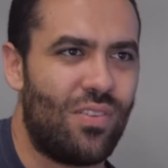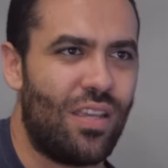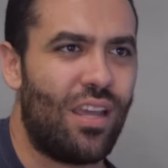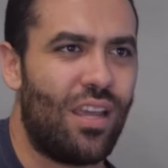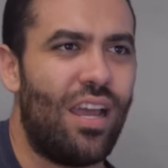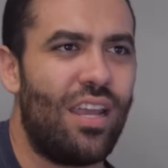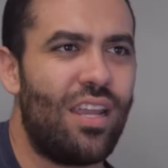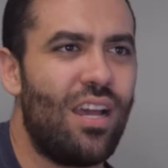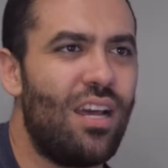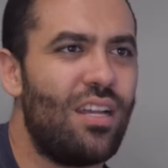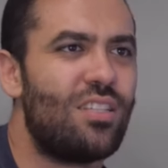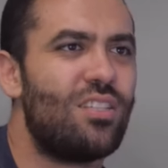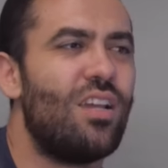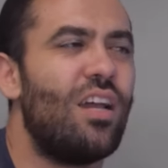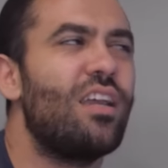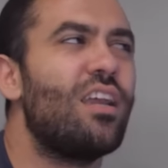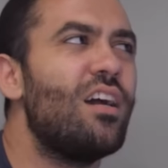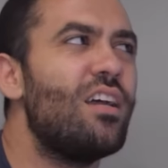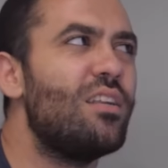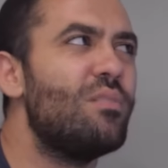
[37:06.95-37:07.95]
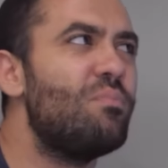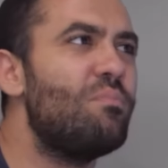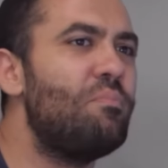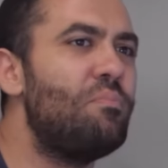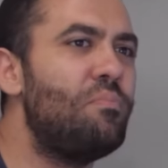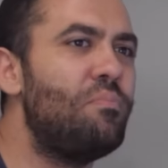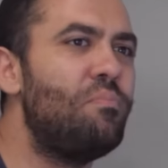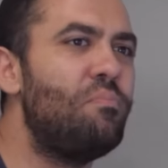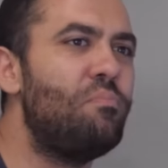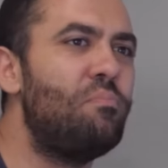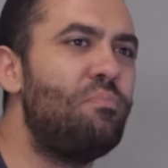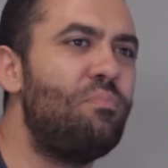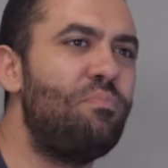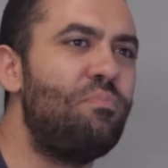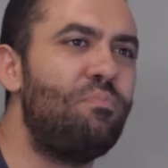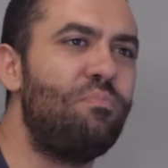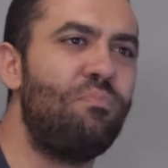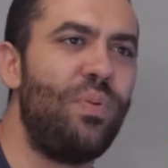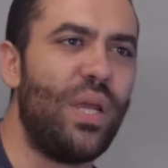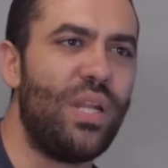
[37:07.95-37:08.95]
Like I got I got
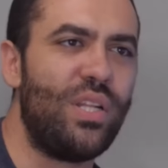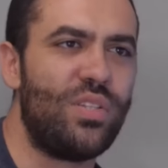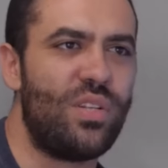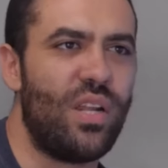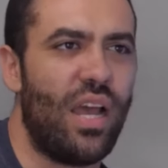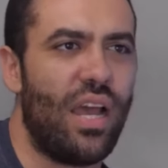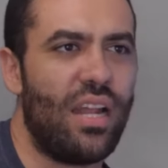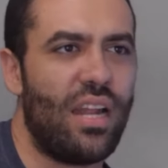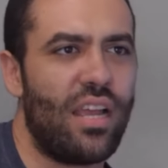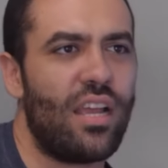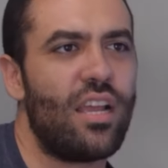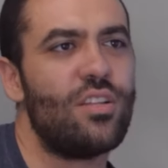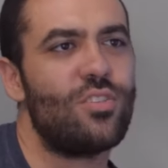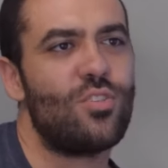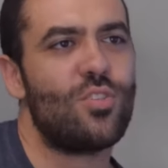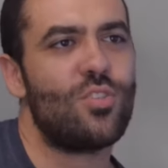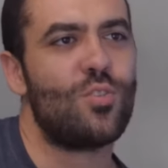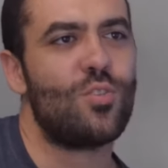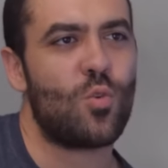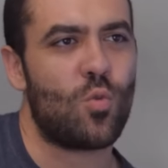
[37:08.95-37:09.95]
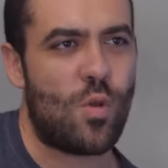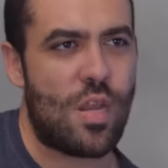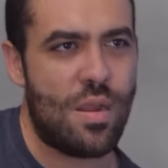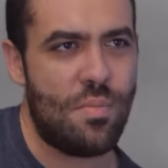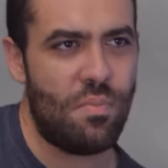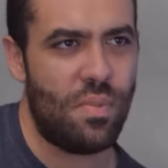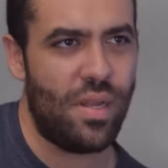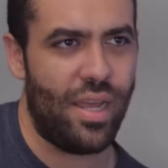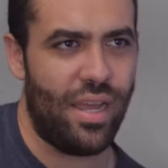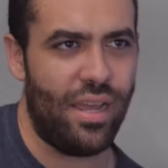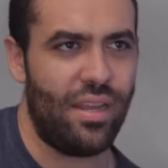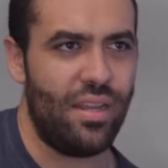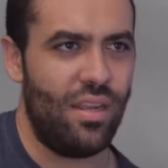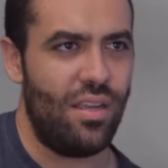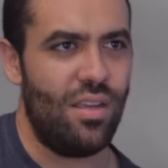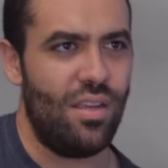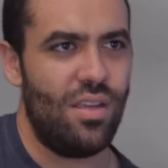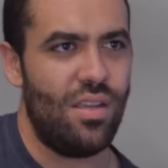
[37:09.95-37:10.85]
bitched at, I got screamed at